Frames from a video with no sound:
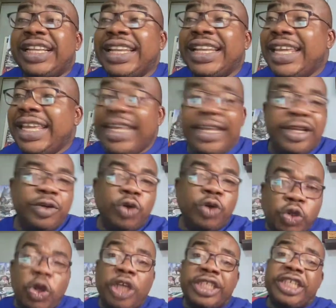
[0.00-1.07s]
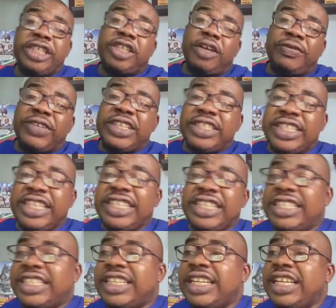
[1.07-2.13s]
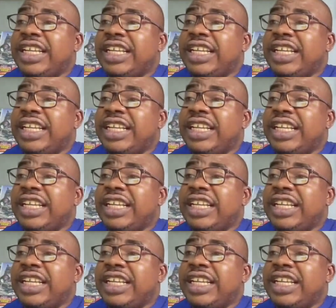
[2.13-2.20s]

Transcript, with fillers: the root causes of disease